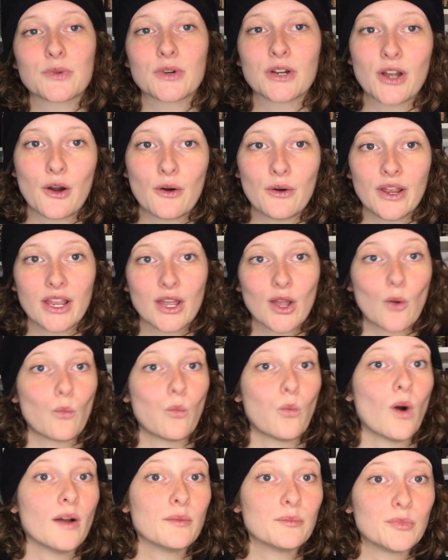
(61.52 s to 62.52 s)
we're going
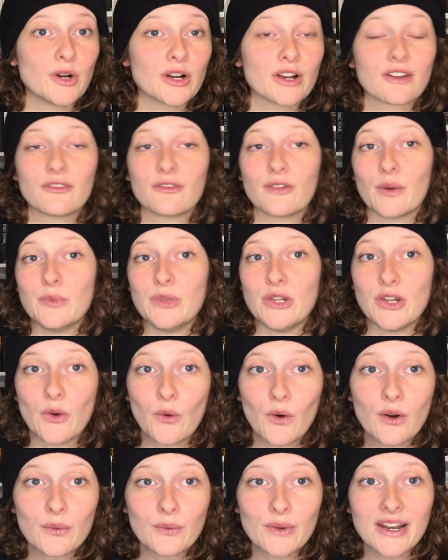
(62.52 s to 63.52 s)
what book from
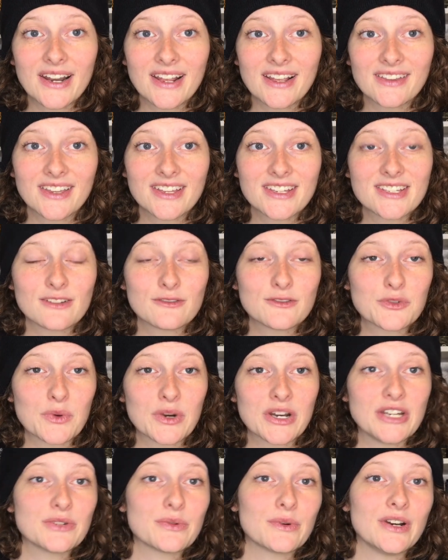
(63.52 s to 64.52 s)
your reading list of
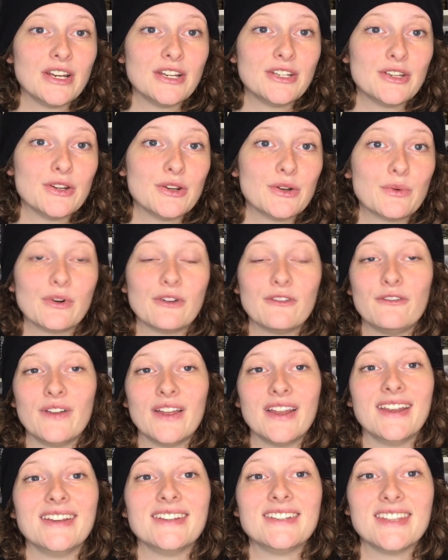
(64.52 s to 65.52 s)
2022 would
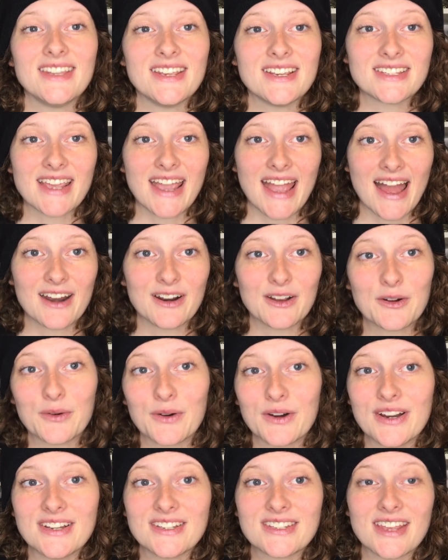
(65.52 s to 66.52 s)
fit into these
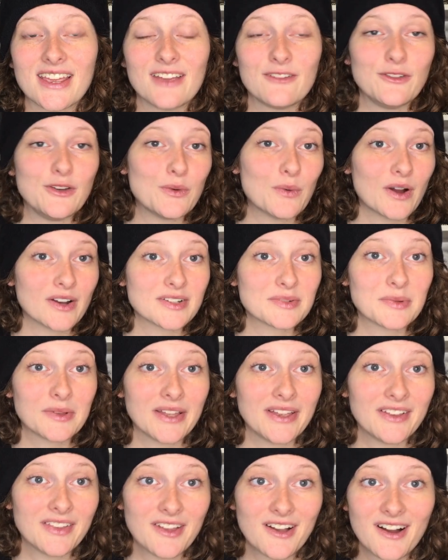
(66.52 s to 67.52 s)
categories. If you want to
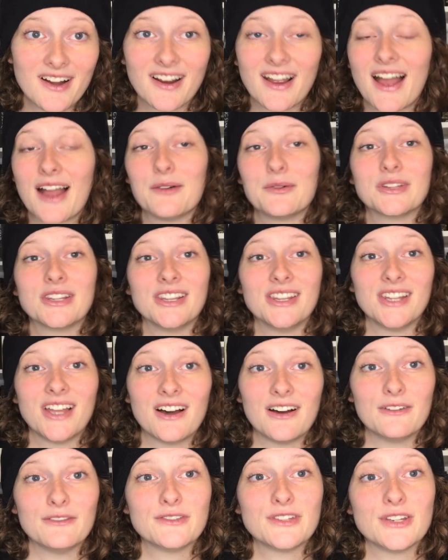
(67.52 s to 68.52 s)
play along, I would
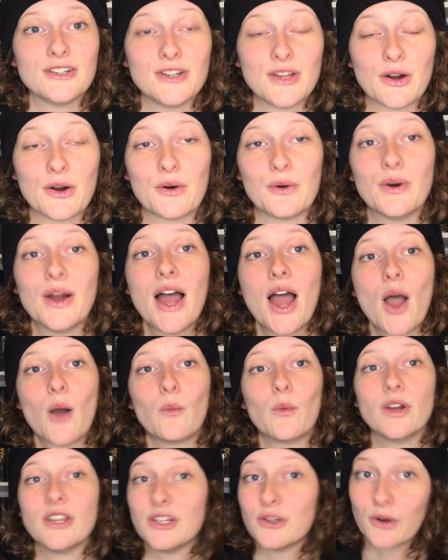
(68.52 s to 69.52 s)
love to know
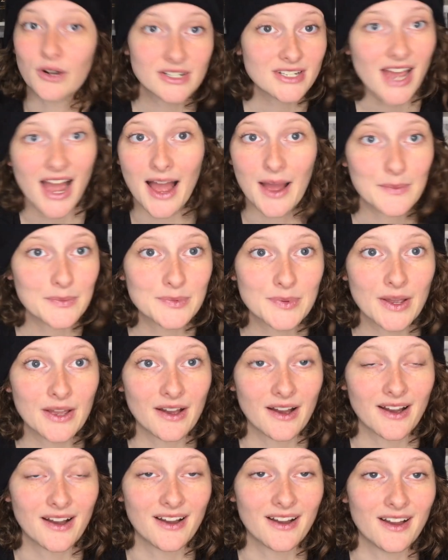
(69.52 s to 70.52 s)
what your top
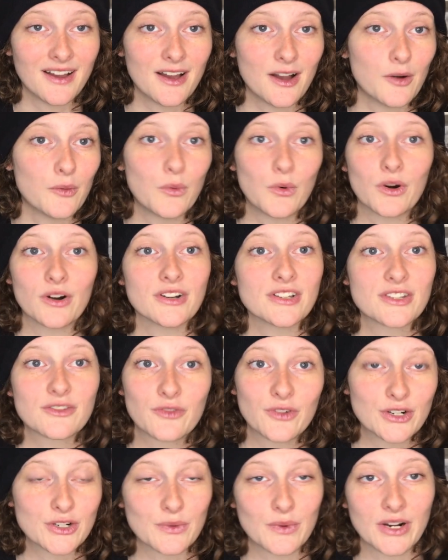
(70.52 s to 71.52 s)
uh, awards
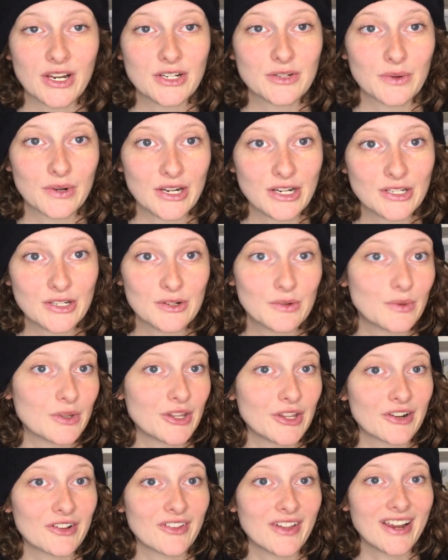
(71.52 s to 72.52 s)
for 2022
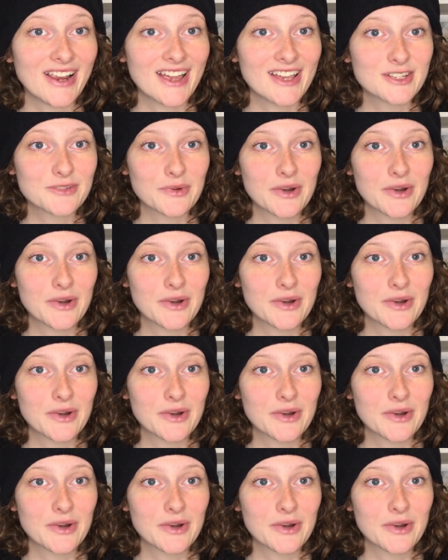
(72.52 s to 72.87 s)
would look like as